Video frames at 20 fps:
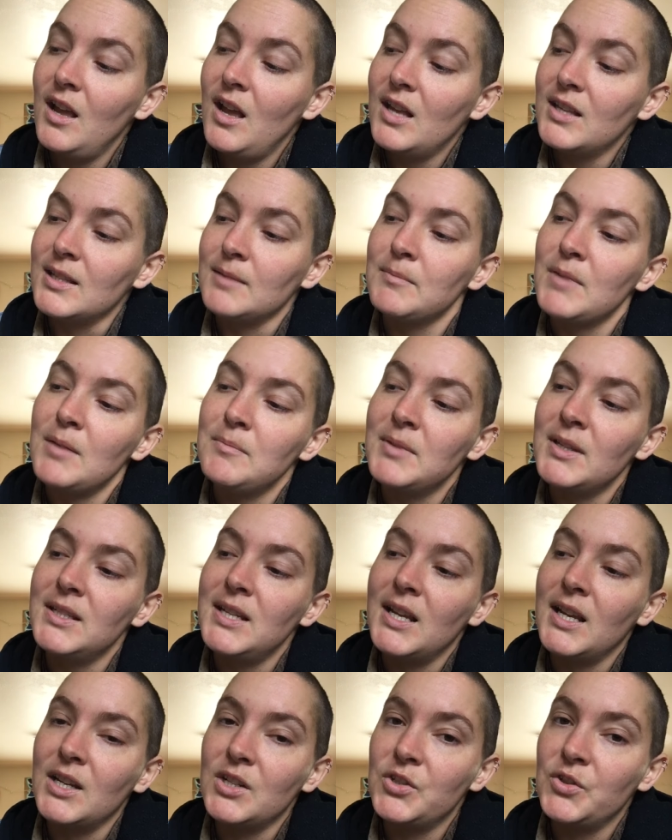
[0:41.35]
Sometimes I
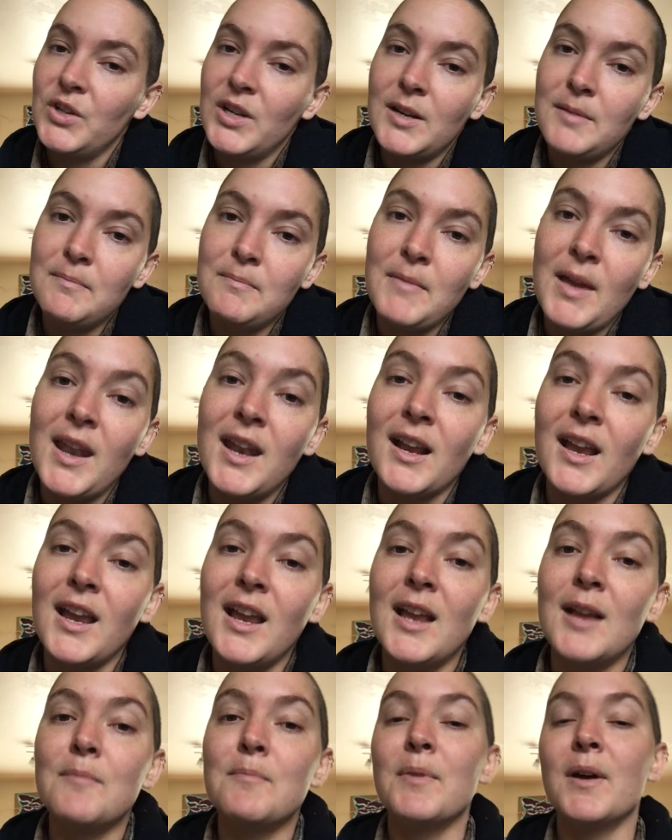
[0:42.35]
take it street
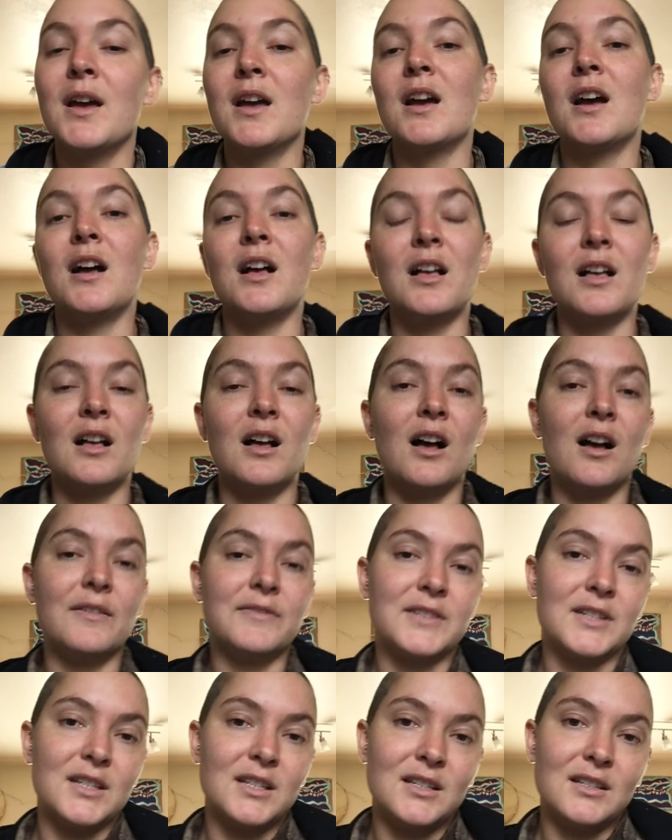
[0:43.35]
medicing, but I'll
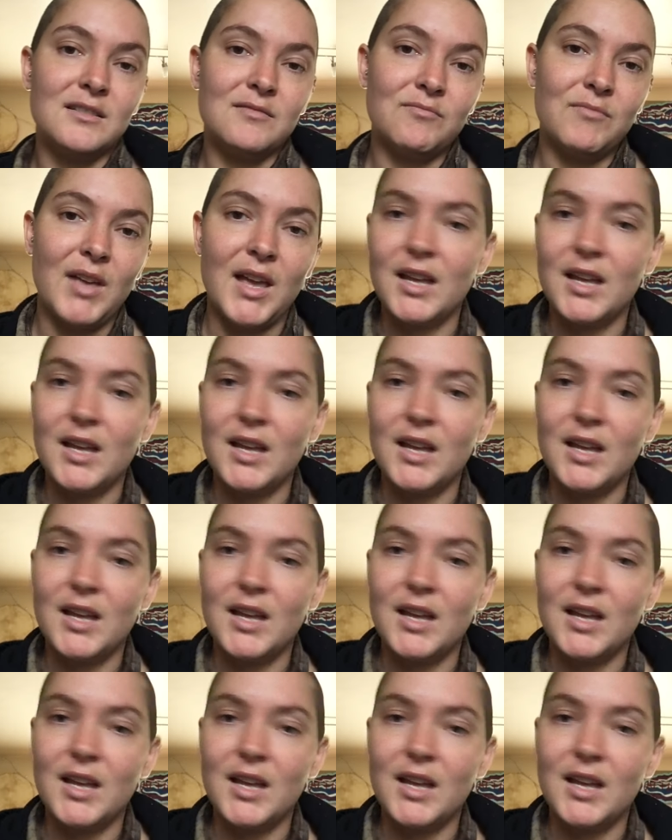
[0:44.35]
often